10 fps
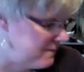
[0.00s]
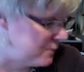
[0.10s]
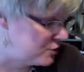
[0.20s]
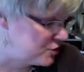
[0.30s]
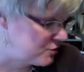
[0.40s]

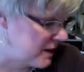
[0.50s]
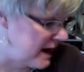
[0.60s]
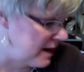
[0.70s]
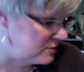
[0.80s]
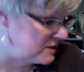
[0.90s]
first
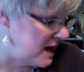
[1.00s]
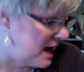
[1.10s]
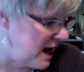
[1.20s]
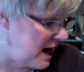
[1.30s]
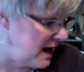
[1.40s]
round,
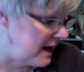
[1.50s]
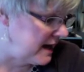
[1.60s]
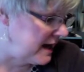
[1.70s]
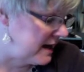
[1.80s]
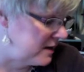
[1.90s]
I
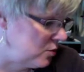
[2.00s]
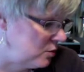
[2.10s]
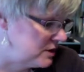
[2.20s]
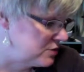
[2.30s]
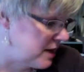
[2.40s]
had
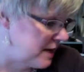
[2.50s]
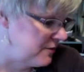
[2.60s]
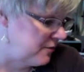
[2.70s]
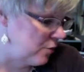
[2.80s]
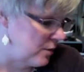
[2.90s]
only dropped
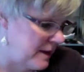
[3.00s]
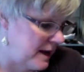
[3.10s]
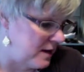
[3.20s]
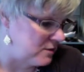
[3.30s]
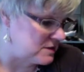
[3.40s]
four
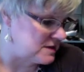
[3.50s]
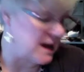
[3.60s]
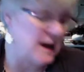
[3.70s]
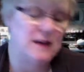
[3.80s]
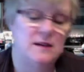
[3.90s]
pounds.
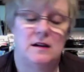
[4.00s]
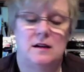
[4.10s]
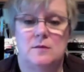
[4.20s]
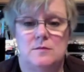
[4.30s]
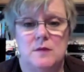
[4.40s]
And
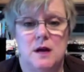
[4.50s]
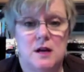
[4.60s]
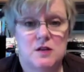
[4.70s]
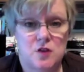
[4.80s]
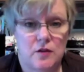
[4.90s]
um,
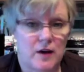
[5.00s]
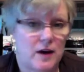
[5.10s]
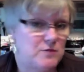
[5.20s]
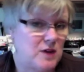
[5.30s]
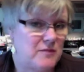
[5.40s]
so far
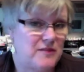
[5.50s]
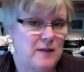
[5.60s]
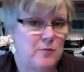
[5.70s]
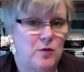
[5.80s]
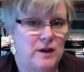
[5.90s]
I've dropped
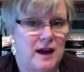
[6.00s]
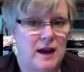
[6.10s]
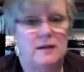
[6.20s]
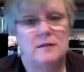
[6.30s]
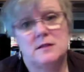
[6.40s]

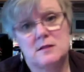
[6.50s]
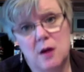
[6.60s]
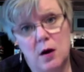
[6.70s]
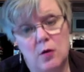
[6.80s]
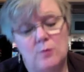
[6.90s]
5.8.
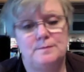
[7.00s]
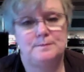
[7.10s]
So